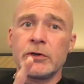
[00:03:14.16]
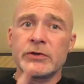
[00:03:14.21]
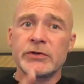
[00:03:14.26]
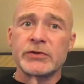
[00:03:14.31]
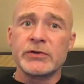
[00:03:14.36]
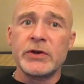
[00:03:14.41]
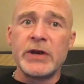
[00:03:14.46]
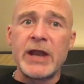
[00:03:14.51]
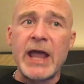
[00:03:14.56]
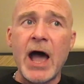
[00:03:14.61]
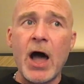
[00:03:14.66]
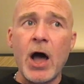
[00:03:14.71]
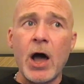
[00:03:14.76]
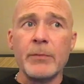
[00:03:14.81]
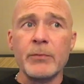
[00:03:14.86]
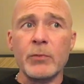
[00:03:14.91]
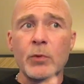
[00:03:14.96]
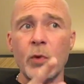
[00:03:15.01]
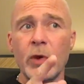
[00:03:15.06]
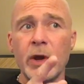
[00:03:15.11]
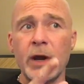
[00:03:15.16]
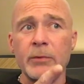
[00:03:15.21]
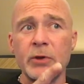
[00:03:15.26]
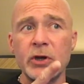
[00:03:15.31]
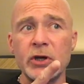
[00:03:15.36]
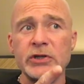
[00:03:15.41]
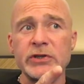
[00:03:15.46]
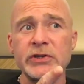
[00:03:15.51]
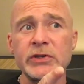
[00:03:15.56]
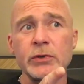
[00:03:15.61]
So now what I'm
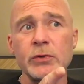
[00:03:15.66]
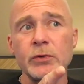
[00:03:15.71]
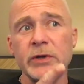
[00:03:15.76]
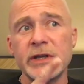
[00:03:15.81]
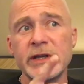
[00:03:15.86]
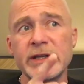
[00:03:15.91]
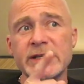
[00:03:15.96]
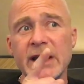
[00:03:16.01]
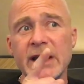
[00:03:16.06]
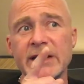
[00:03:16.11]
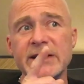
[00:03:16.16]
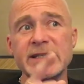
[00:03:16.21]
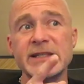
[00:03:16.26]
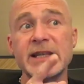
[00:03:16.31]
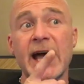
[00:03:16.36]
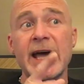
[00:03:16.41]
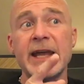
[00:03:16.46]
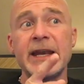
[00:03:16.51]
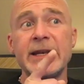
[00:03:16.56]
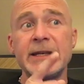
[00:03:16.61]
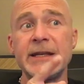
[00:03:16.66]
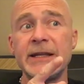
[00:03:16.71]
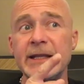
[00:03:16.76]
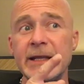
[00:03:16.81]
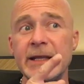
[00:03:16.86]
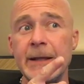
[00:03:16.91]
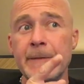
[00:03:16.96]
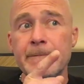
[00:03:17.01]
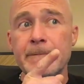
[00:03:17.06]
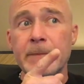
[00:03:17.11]
gonna do is I decided,
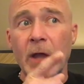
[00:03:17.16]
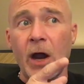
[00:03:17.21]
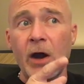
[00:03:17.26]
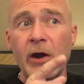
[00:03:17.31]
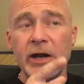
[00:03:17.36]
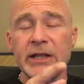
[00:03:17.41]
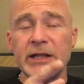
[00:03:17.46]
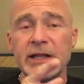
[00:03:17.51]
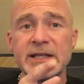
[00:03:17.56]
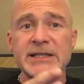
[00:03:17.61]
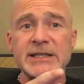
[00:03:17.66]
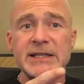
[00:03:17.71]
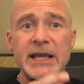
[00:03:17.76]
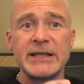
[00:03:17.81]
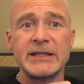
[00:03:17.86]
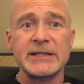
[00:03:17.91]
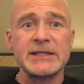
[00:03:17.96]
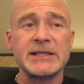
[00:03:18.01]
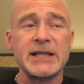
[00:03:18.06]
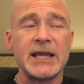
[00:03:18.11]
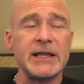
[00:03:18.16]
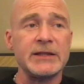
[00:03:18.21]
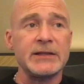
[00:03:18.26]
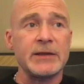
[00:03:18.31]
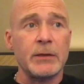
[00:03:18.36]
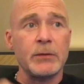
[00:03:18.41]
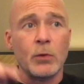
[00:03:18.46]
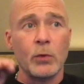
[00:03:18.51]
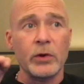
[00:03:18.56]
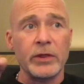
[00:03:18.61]
all right, let's take the same
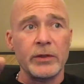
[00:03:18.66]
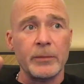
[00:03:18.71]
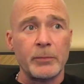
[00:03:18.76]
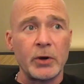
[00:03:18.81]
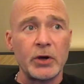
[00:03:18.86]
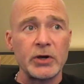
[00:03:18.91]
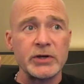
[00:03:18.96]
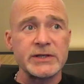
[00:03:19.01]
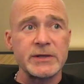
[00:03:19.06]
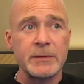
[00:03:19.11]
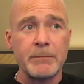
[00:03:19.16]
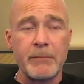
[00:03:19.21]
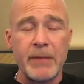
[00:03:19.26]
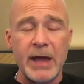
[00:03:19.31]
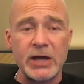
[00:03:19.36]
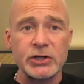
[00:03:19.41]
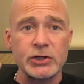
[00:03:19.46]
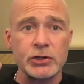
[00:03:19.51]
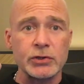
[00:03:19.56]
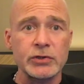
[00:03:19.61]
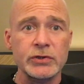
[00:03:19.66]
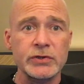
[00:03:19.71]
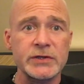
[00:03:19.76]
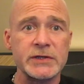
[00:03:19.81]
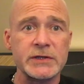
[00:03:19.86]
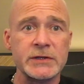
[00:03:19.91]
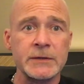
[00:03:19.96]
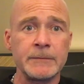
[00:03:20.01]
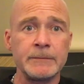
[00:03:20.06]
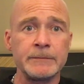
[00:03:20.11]
thing where the person
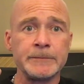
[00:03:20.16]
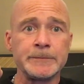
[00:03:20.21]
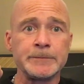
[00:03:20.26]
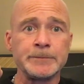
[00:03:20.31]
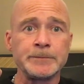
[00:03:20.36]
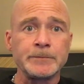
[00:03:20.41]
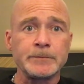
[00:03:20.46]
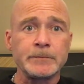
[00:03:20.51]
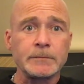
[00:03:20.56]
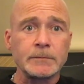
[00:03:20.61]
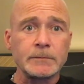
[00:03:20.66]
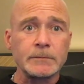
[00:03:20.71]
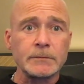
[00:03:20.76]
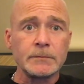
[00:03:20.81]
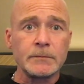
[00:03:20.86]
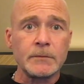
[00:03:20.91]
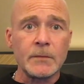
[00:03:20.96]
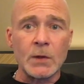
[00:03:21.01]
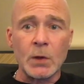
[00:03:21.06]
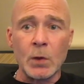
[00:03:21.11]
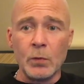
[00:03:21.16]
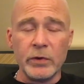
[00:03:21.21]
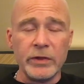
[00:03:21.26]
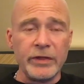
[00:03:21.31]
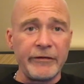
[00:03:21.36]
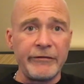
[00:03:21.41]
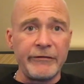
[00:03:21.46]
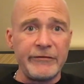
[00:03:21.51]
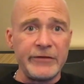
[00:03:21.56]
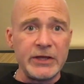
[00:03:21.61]
measures
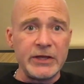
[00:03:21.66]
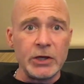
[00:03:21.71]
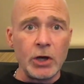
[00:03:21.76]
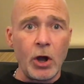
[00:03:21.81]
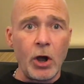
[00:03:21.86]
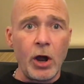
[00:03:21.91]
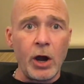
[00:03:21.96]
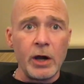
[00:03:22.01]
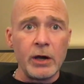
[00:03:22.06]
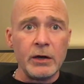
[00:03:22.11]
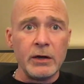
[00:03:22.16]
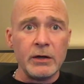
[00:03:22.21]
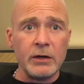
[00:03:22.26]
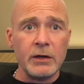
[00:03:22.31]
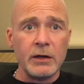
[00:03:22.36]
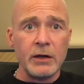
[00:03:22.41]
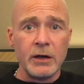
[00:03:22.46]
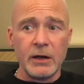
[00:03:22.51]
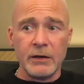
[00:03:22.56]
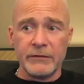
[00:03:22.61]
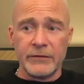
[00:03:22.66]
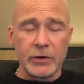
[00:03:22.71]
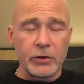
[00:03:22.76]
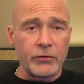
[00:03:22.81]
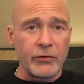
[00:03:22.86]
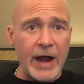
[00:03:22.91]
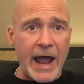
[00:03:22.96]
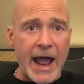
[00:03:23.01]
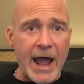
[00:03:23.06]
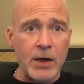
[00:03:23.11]
where the feet are of the
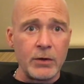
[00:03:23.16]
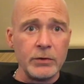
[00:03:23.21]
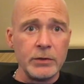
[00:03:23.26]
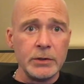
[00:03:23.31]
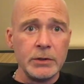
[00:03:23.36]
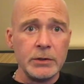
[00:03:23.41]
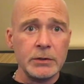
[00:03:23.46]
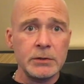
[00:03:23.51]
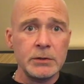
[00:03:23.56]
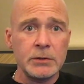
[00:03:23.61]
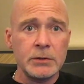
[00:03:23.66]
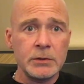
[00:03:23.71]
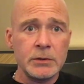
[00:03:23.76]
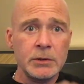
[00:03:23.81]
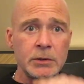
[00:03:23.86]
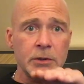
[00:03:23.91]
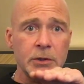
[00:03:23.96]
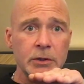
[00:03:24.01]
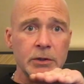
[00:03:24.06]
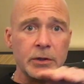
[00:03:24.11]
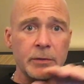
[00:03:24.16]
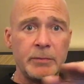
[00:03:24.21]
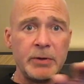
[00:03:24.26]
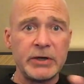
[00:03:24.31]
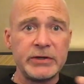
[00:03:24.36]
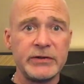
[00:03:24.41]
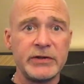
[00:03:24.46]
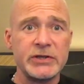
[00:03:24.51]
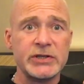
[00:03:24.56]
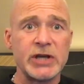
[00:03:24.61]
crowd
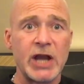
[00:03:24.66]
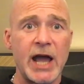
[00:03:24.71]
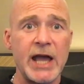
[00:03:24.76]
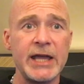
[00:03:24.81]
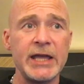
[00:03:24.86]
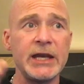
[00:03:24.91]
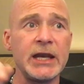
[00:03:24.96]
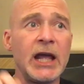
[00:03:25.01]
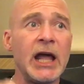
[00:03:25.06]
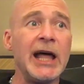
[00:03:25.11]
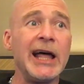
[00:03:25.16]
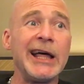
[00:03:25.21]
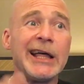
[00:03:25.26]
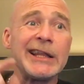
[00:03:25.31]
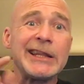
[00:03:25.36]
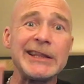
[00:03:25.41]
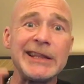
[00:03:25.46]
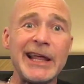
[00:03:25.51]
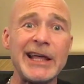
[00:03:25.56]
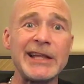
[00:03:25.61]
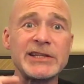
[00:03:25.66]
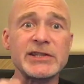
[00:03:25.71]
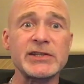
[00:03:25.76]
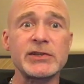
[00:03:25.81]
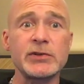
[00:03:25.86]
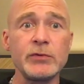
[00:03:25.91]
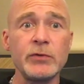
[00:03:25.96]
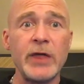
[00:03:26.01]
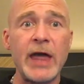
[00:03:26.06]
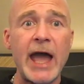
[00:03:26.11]
compared to the giant. Let's
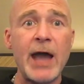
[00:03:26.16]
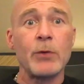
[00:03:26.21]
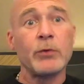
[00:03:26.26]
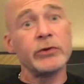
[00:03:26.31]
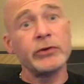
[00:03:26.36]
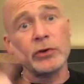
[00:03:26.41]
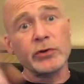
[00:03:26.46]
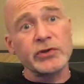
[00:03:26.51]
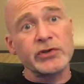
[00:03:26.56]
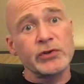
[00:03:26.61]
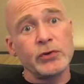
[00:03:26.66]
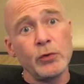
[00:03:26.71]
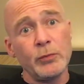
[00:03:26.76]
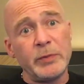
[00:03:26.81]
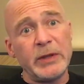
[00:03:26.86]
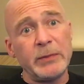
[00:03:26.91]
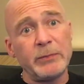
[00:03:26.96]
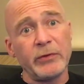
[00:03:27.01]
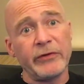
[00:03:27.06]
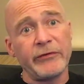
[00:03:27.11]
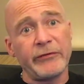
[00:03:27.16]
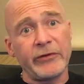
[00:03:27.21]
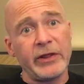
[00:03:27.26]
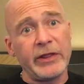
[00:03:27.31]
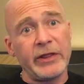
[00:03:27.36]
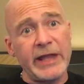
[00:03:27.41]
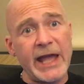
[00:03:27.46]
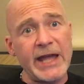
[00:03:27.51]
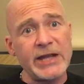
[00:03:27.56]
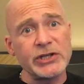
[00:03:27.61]
do that with those two people in front
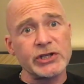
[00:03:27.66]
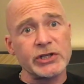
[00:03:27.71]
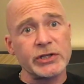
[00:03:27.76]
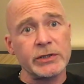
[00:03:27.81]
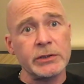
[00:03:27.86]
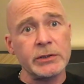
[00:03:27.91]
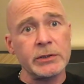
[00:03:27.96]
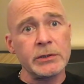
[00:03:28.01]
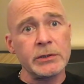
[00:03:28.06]
of the engine.